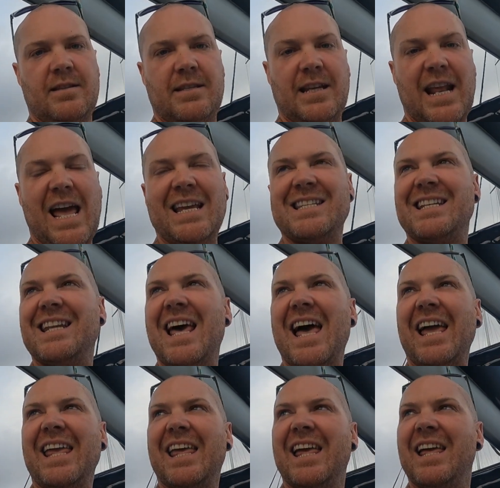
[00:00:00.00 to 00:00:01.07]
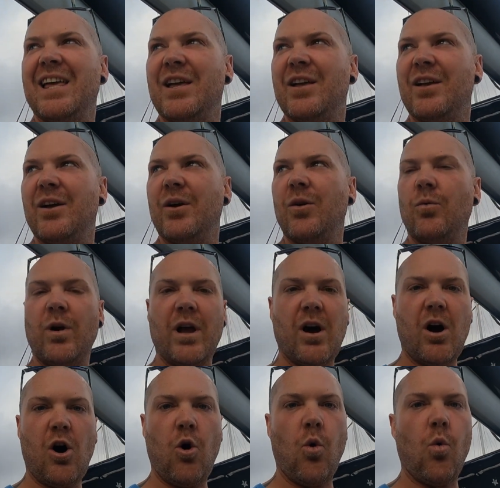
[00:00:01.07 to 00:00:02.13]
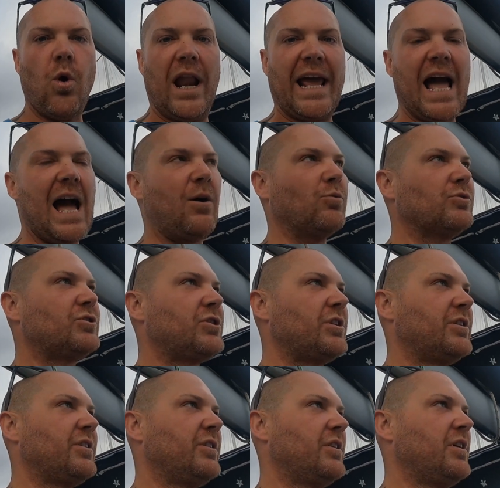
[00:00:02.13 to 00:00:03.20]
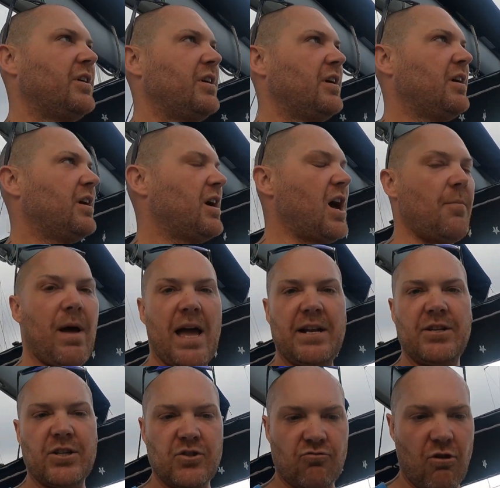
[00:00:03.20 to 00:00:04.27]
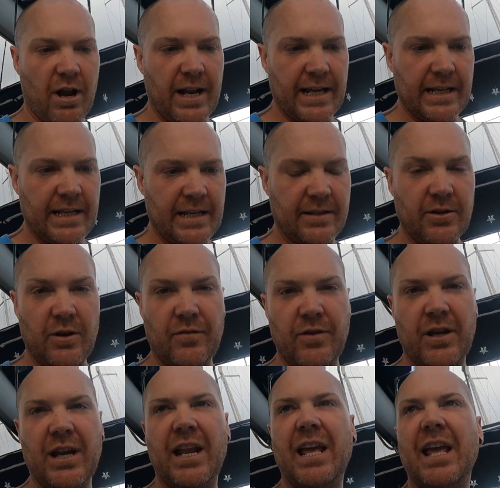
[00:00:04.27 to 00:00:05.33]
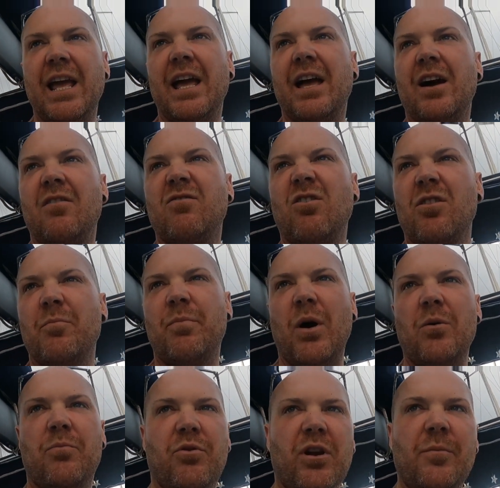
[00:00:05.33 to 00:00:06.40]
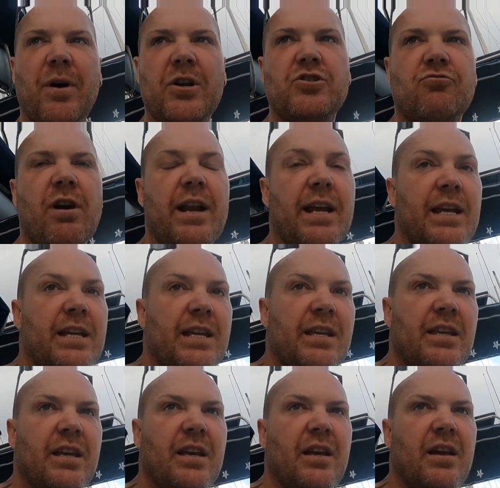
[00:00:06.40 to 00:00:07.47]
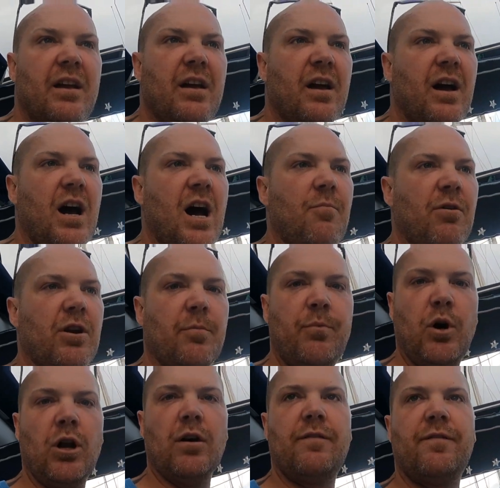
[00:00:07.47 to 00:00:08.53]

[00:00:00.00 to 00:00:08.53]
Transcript: Today is the day we are hauling out. Um, engine's running, don't know if you can hear. I've got the boat pretty much ready. Um, I'm gonna pull her